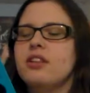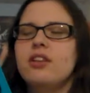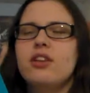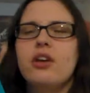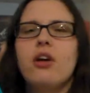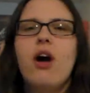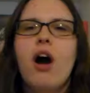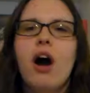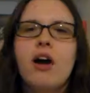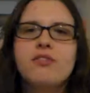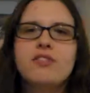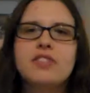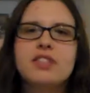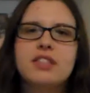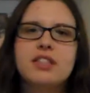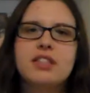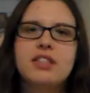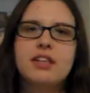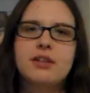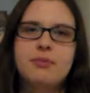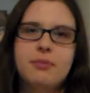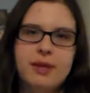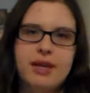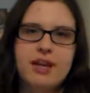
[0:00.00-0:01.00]
you know,
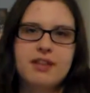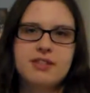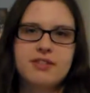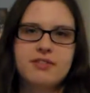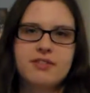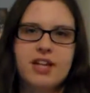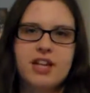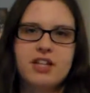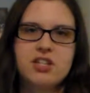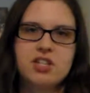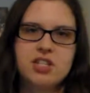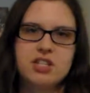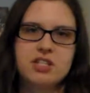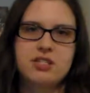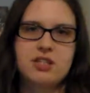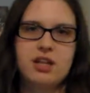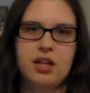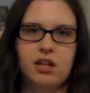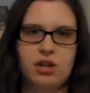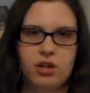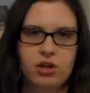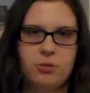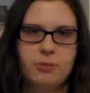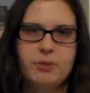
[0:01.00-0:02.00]
obviously because of that she's
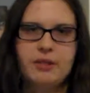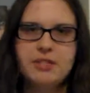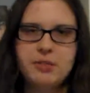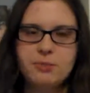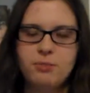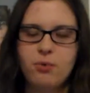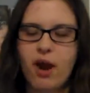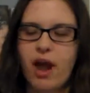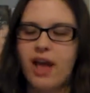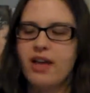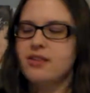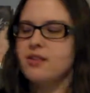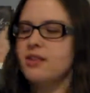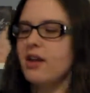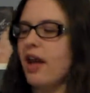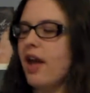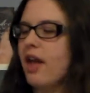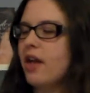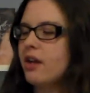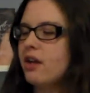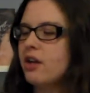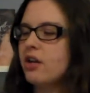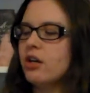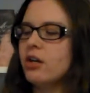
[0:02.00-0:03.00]
a little bit depressed,
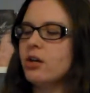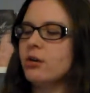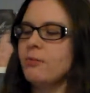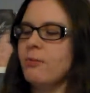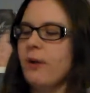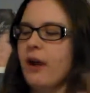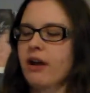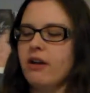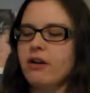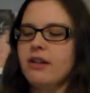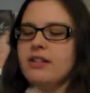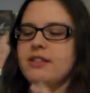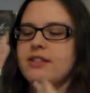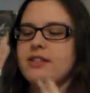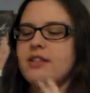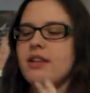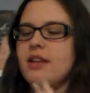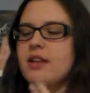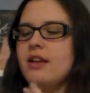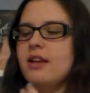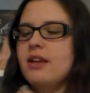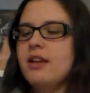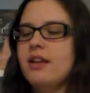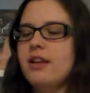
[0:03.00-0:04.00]
and her
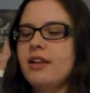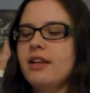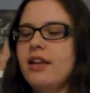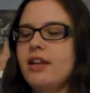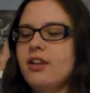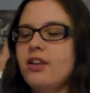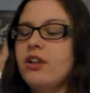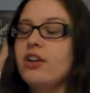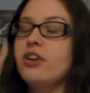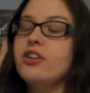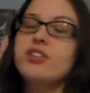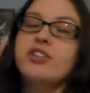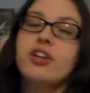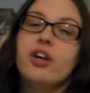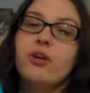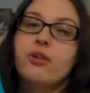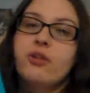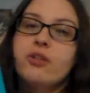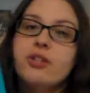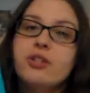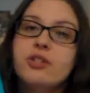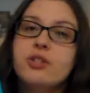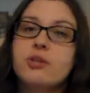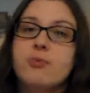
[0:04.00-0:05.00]
parents get her to
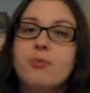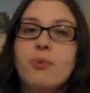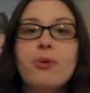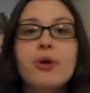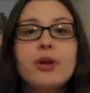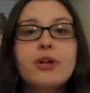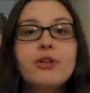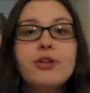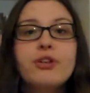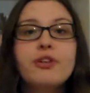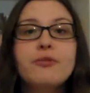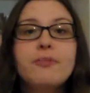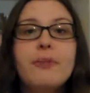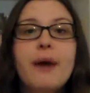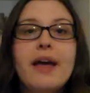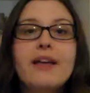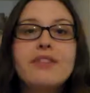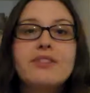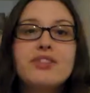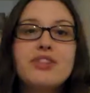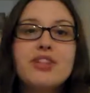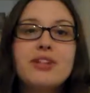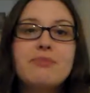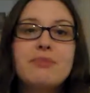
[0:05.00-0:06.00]
go to the support group,
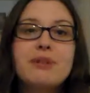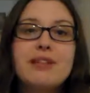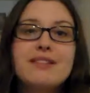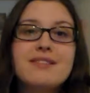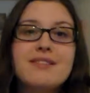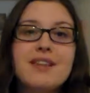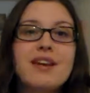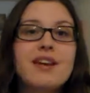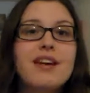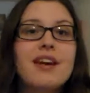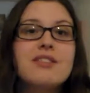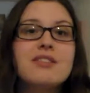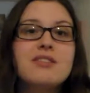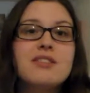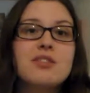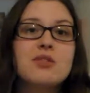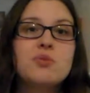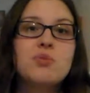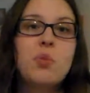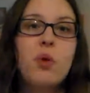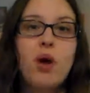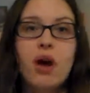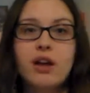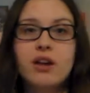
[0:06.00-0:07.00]
and she meets
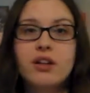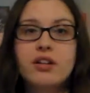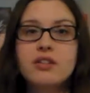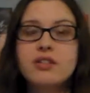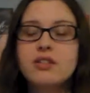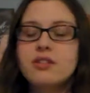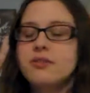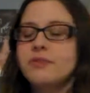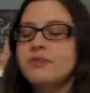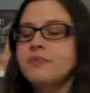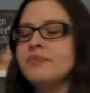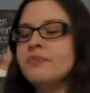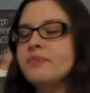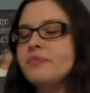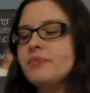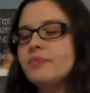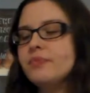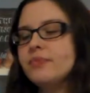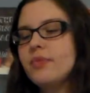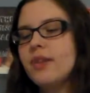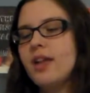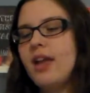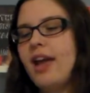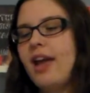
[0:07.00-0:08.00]
Augustus Waters.
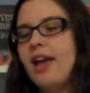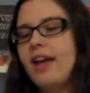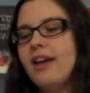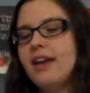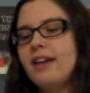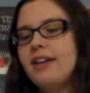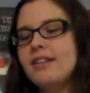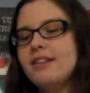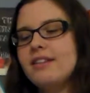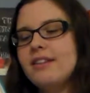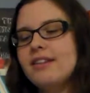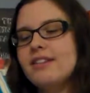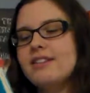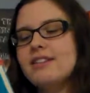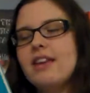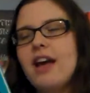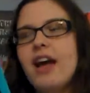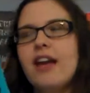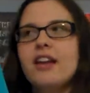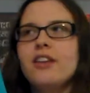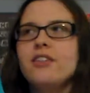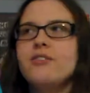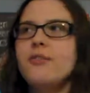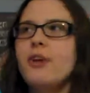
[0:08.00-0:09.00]
And it's
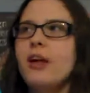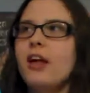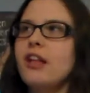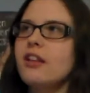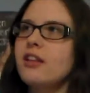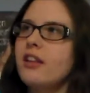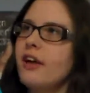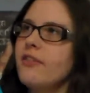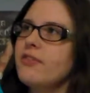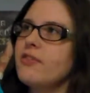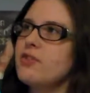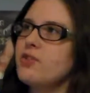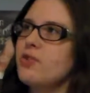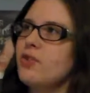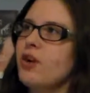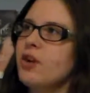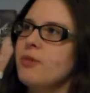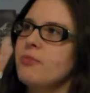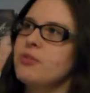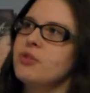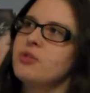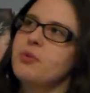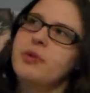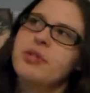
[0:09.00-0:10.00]
kind of a love
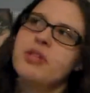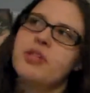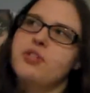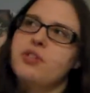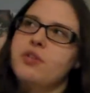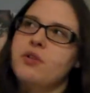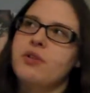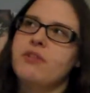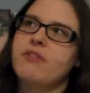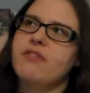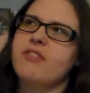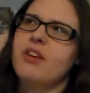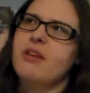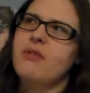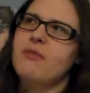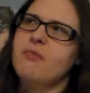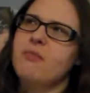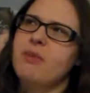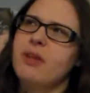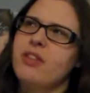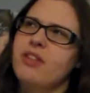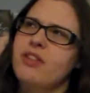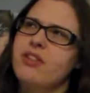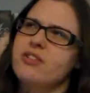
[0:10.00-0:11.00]
story between the two of
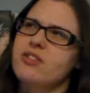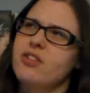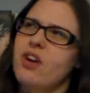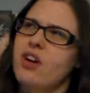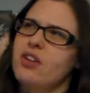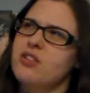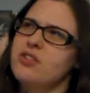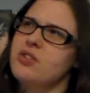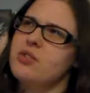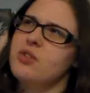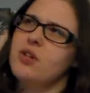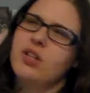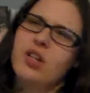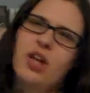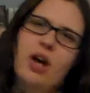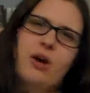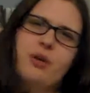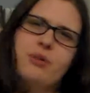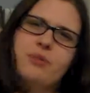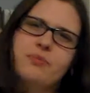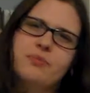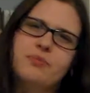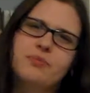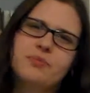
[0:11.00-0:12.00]
them, but there's also a
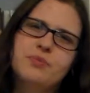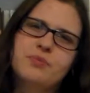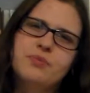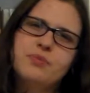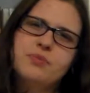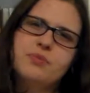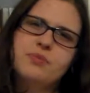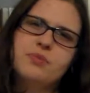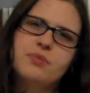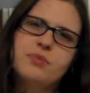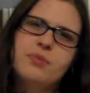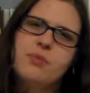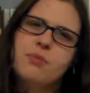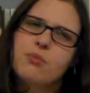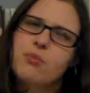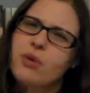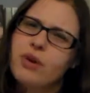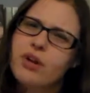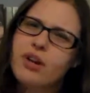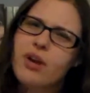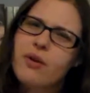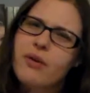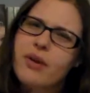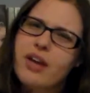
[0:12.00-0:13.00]
lot
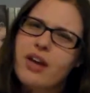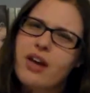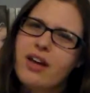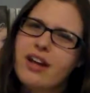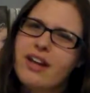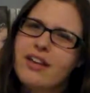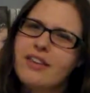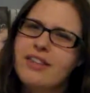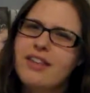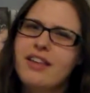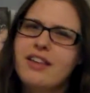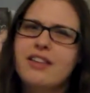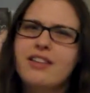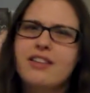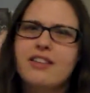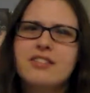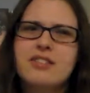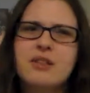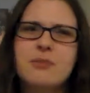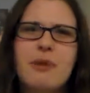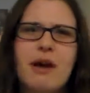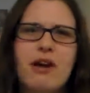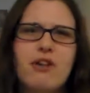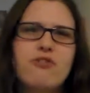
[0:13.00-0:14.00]
more going on, I think.
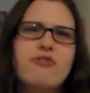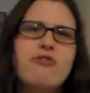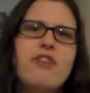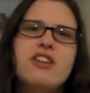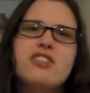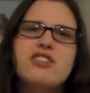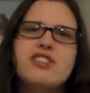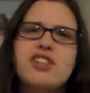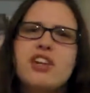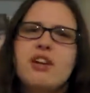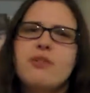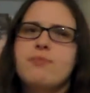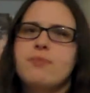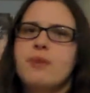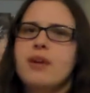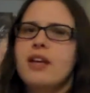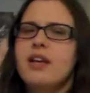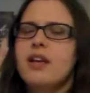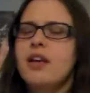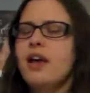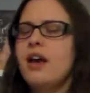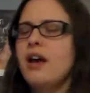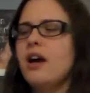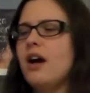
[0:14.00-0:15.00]
There's about friendship,
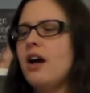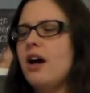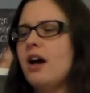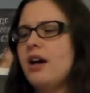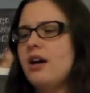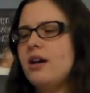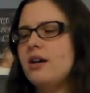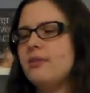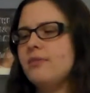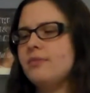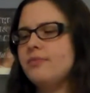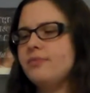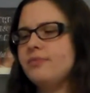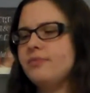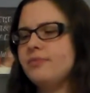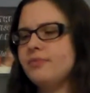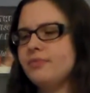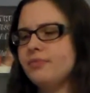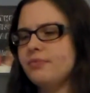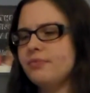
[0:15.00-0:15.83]
um,